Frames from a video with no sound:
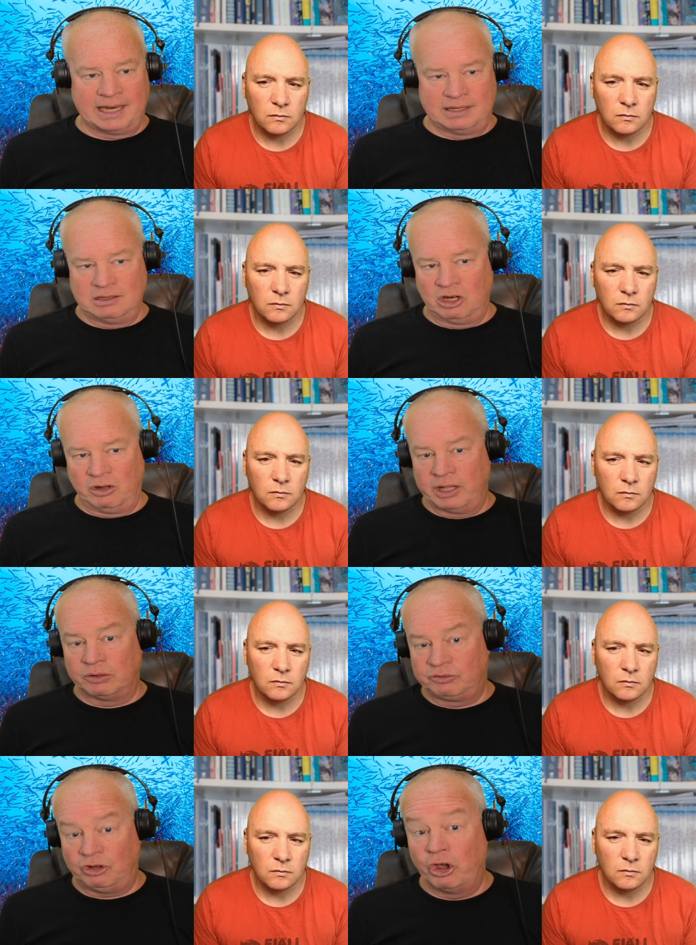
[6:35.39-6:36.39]
Speaker 1: and and
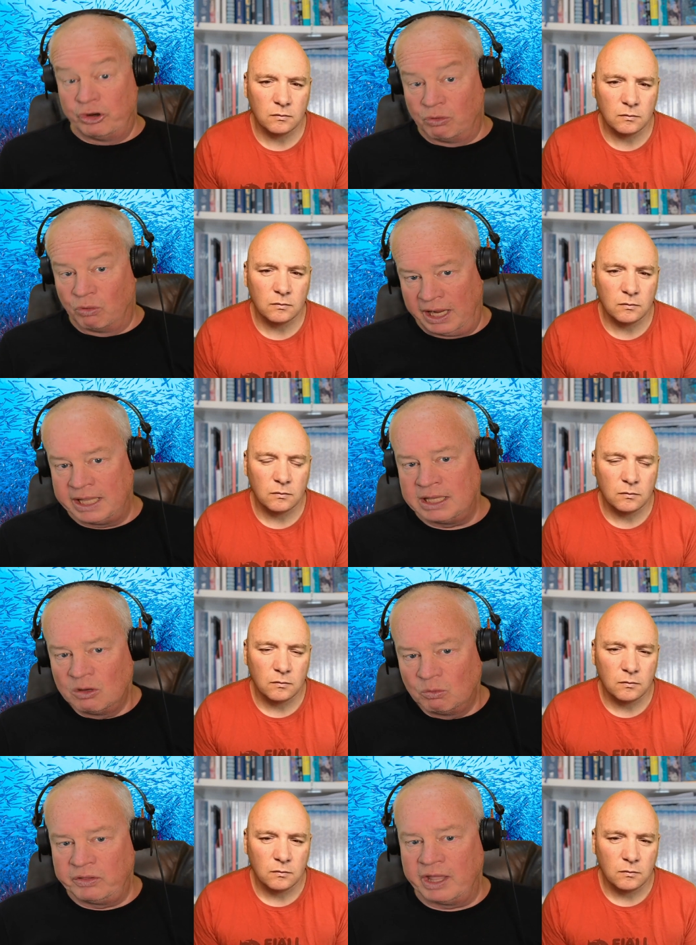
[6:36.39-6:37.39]
you know they'll turn
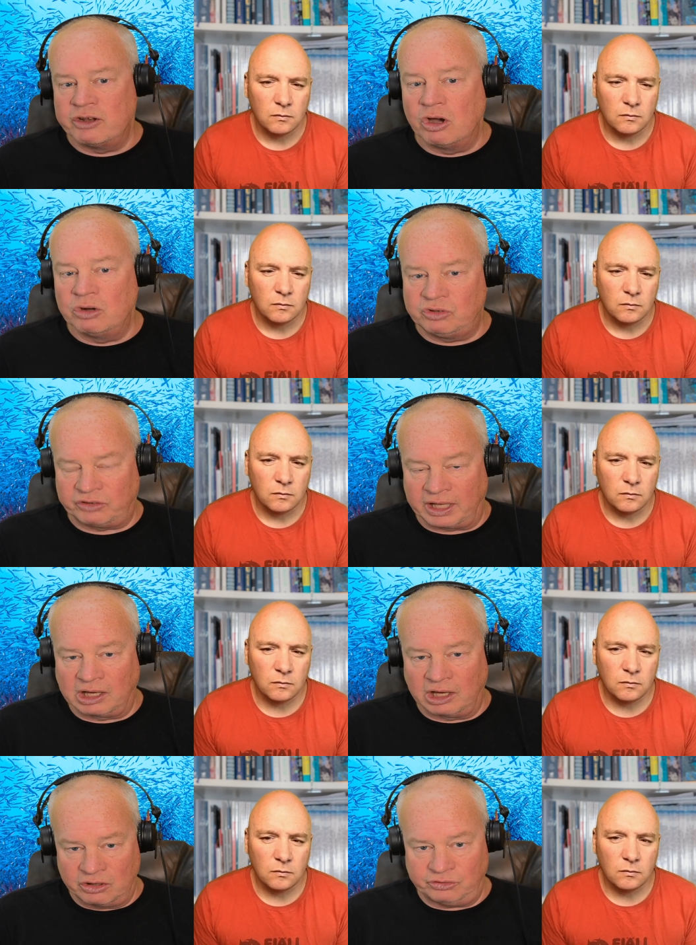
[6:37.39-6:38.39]
away when they
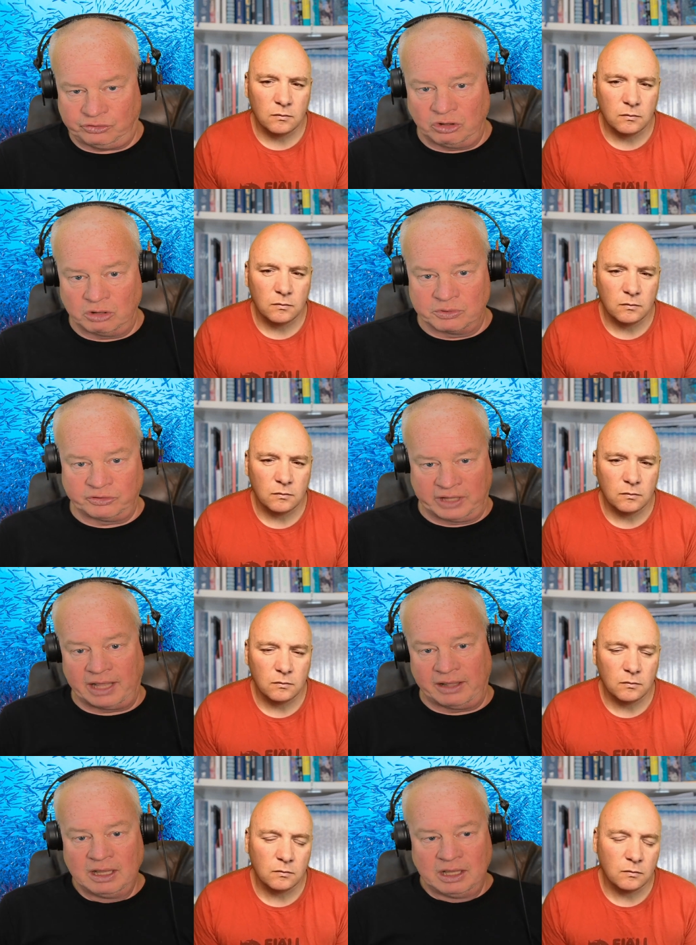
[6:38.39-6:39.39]
notice that kind of
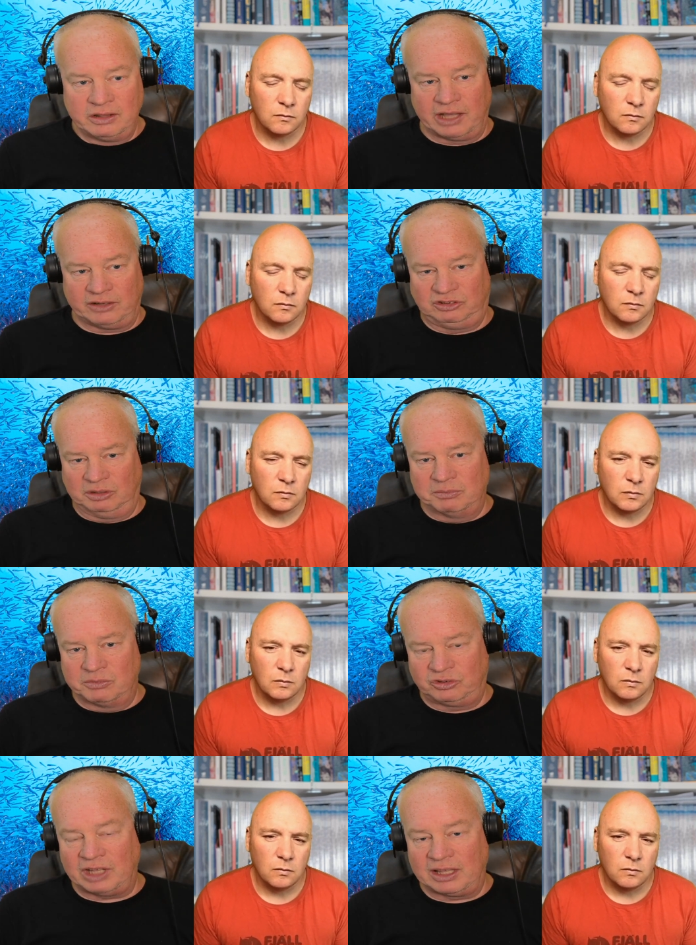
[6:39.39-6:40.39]
disturbance, and that
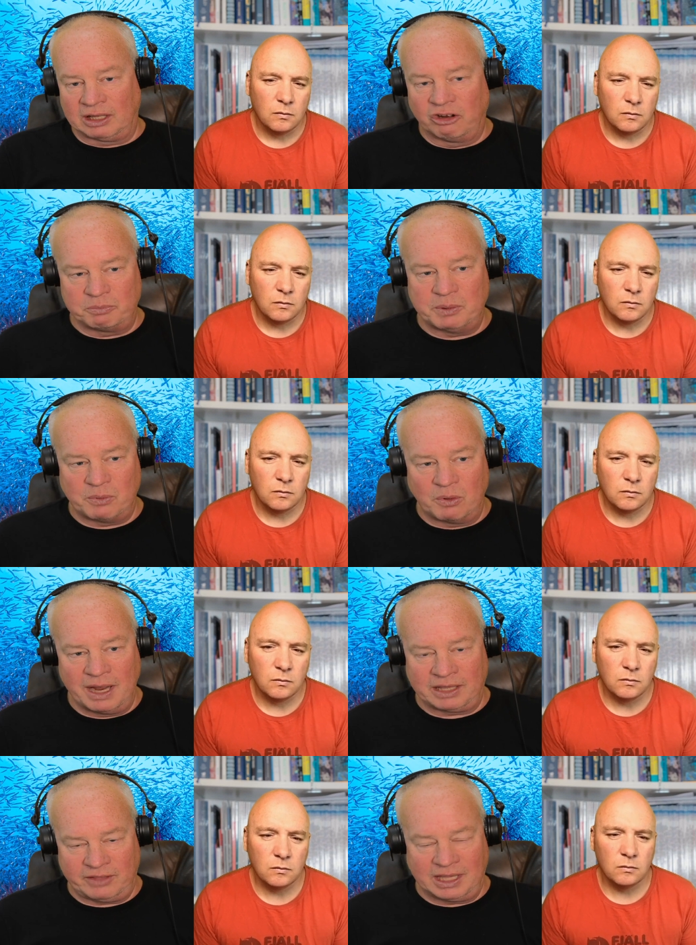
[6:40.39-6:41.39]
that's a mistake that a lot of
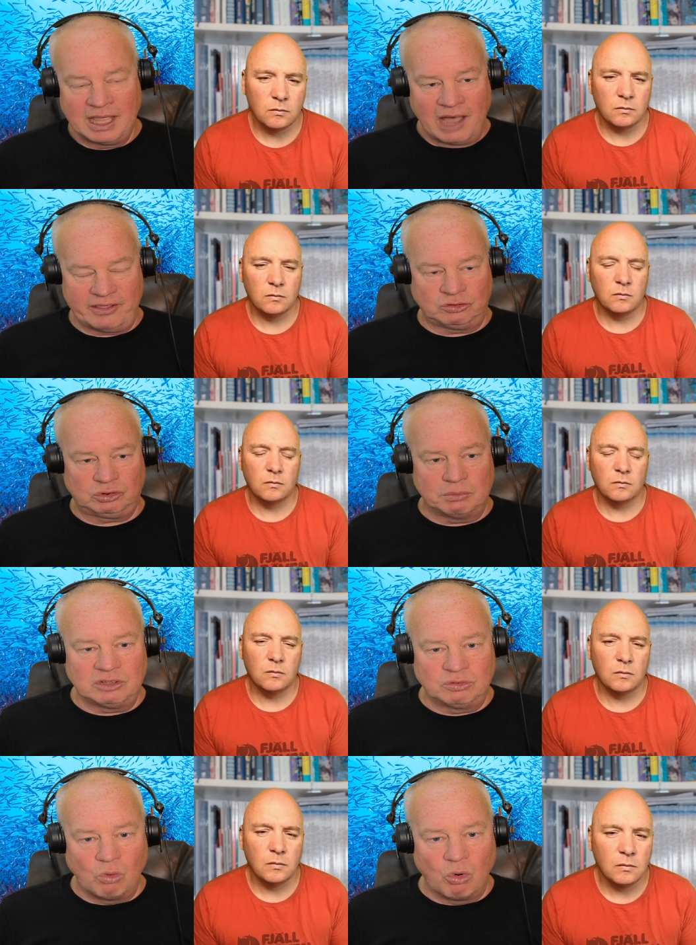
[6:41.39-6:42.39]
people make. I think I think
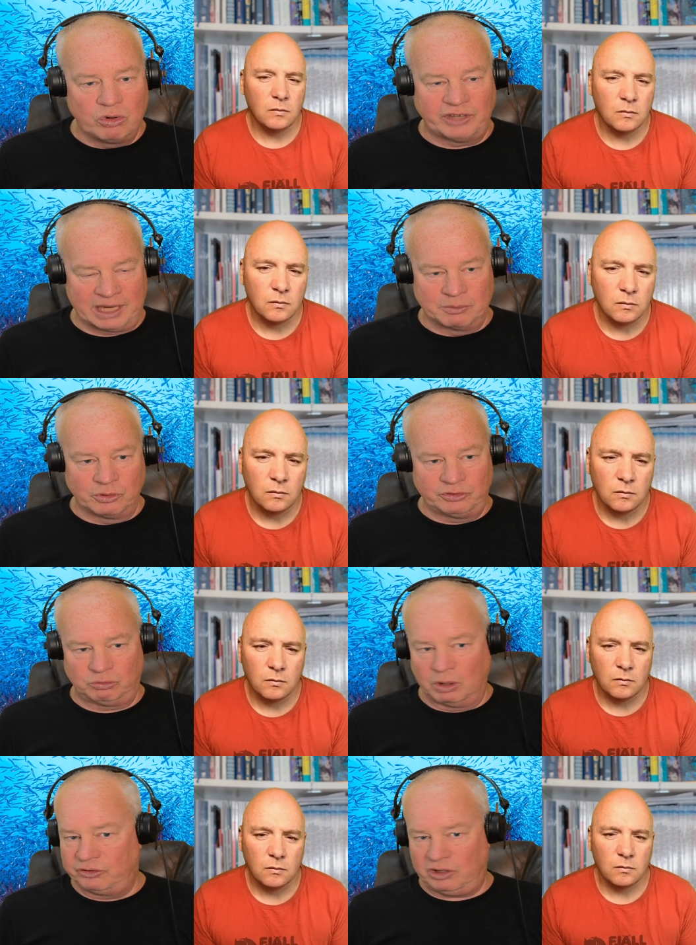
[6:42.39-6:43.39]
swimming towards
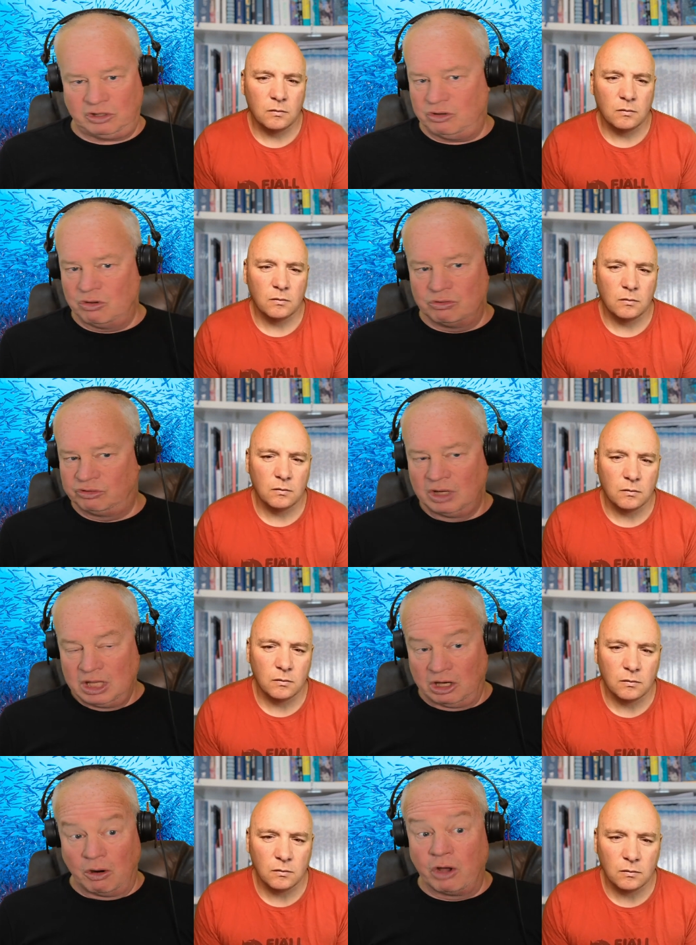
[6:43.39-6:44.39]
animals as well as a
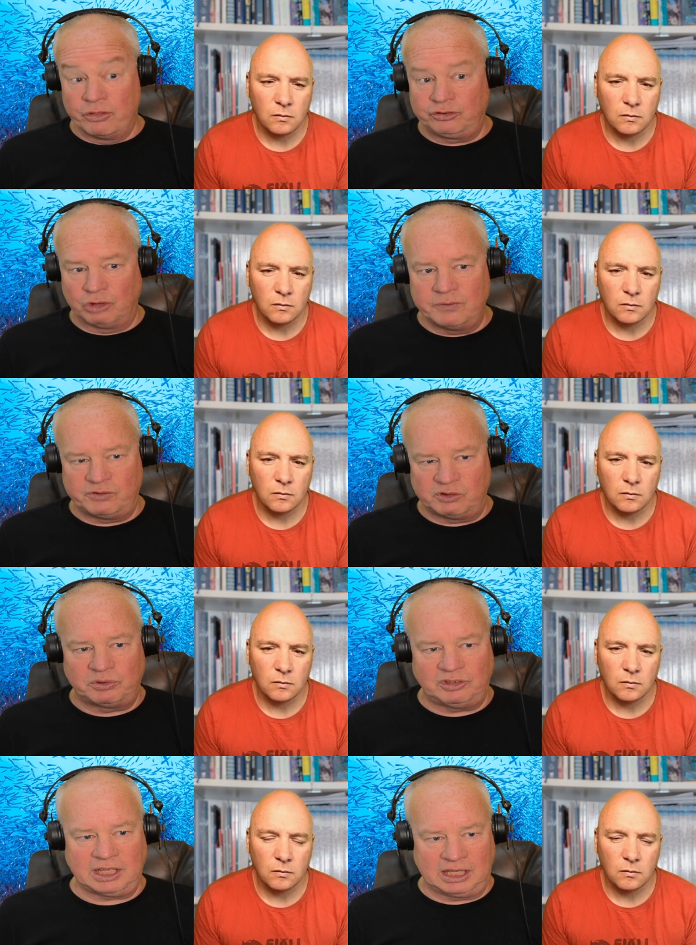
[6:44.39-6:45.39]
huge you know on the
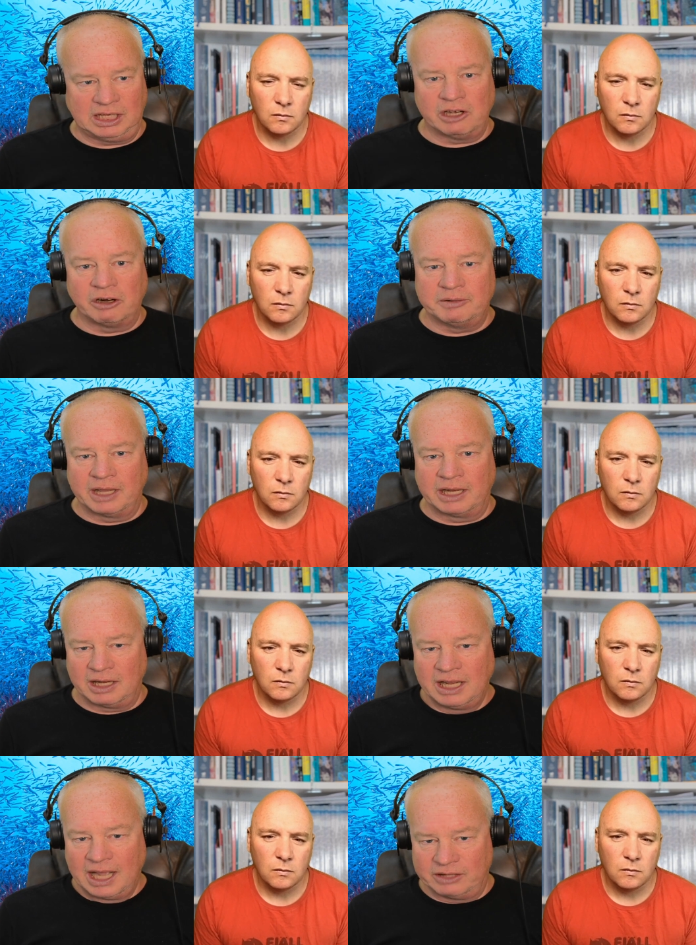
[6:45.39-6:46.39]
surface particularly, you know,
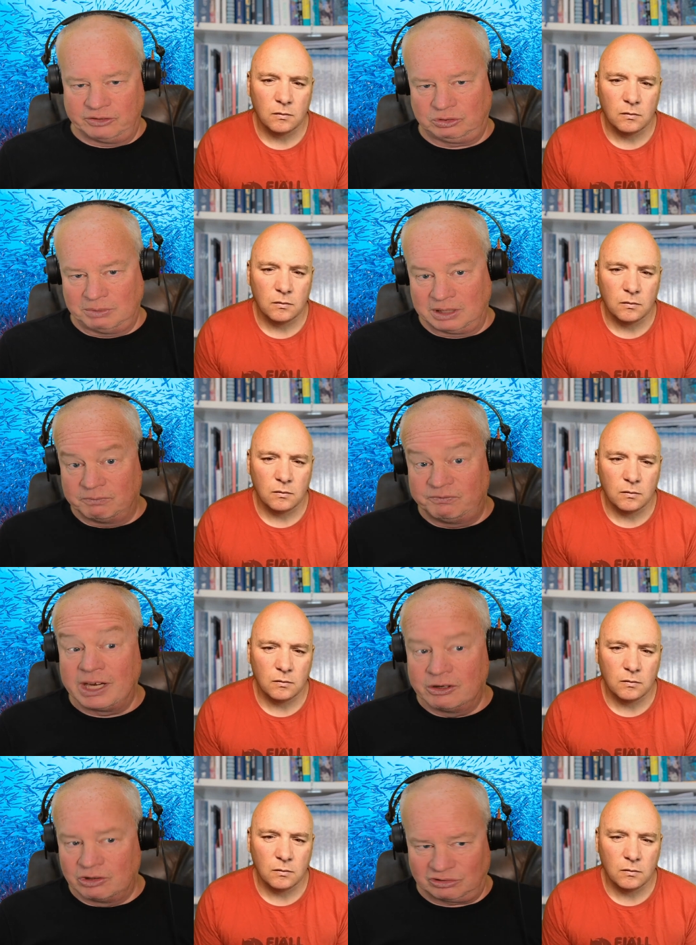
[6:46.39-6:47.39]
and, and, and
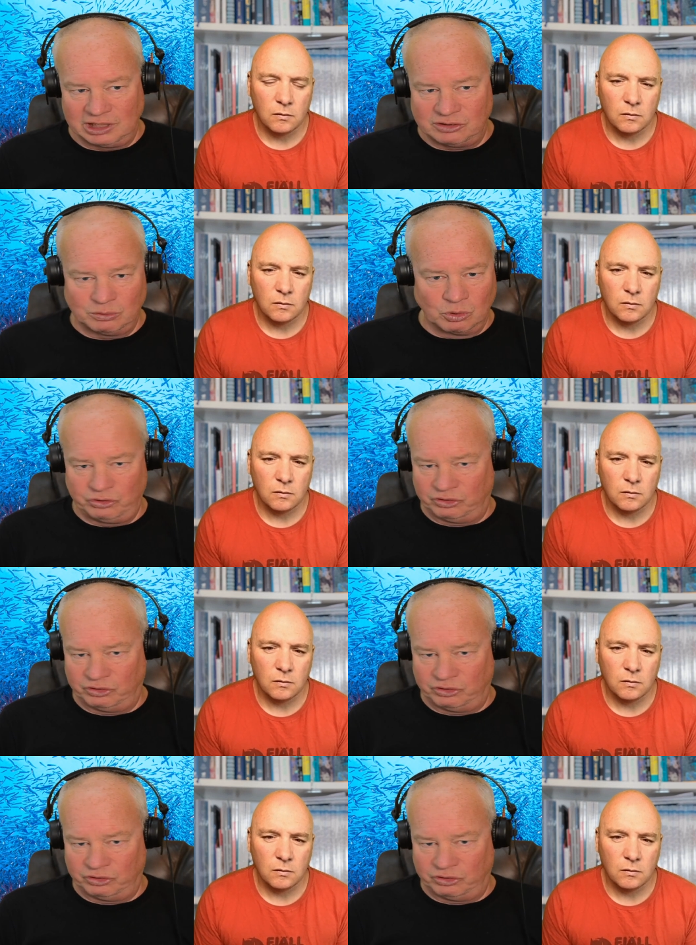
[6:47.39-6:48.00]
swimming vigorously